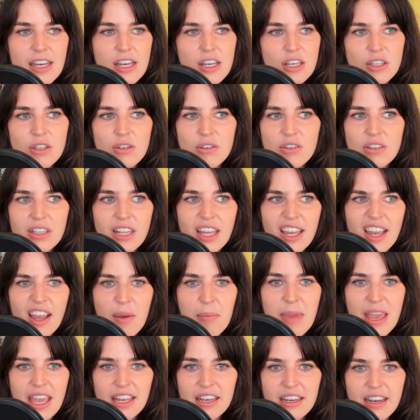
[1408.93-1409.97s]
You could like
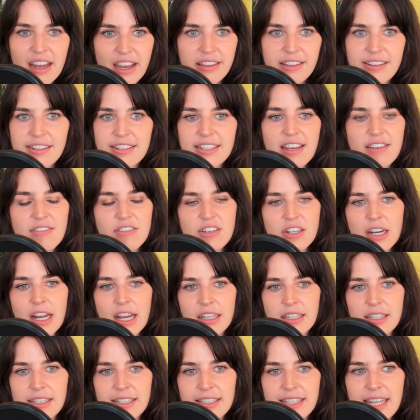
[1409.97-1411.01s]
make necklace after
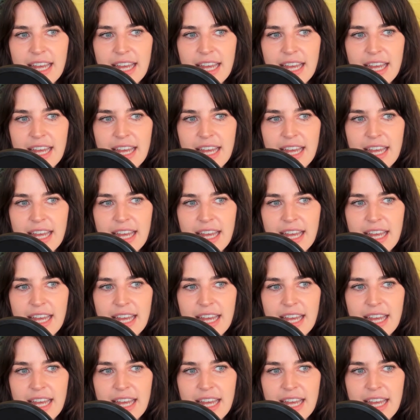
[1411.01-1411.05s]
necklace,